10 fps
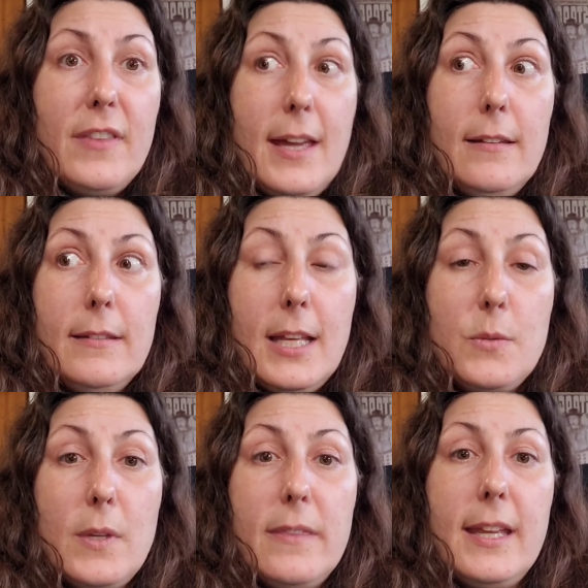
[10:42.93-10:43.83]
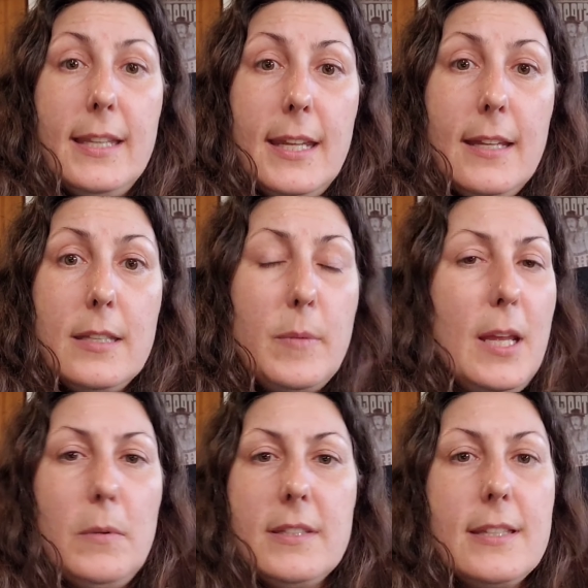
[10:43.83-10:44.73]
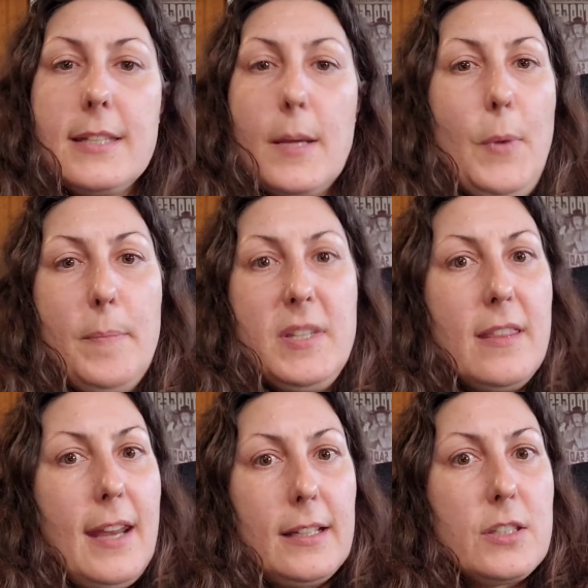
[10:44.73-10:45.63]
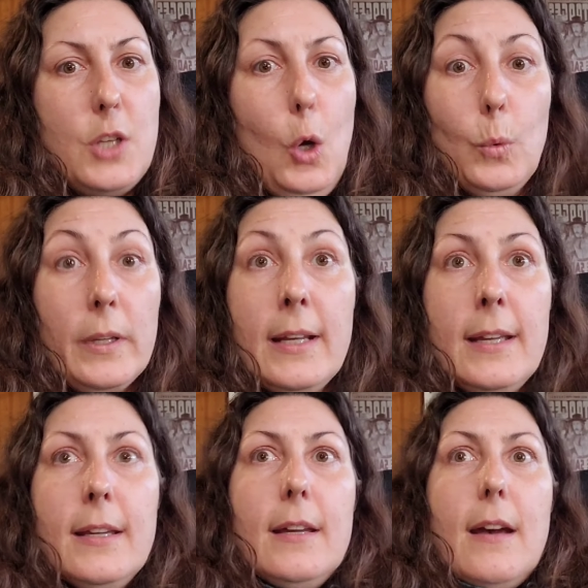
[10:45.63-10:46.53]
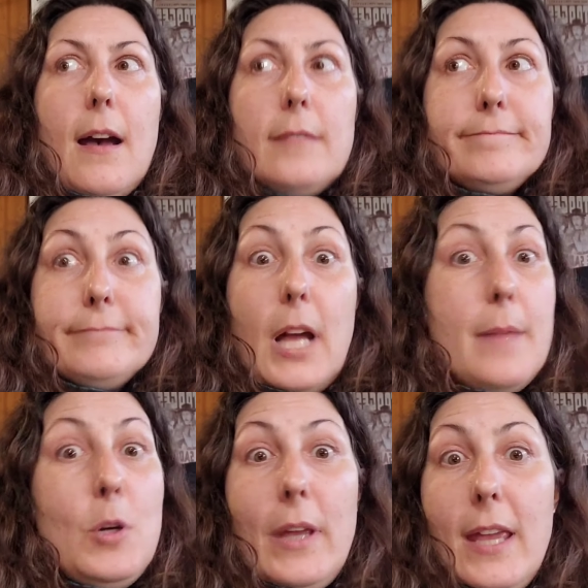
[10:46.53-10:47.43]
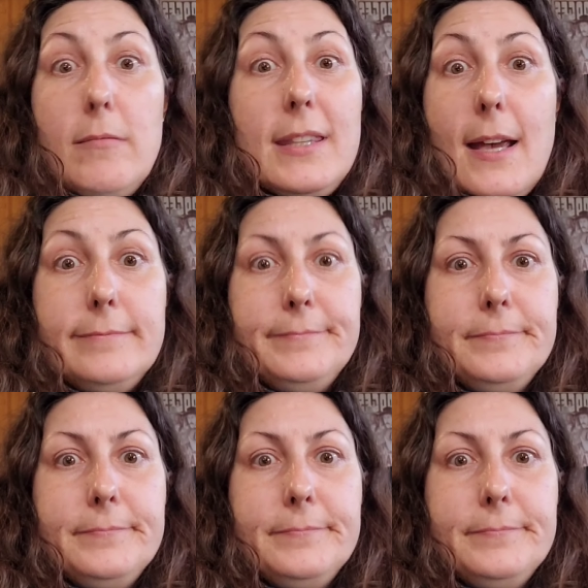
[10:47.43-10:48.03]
that's what they need to be able to step up to the next stone. I'm okay with that.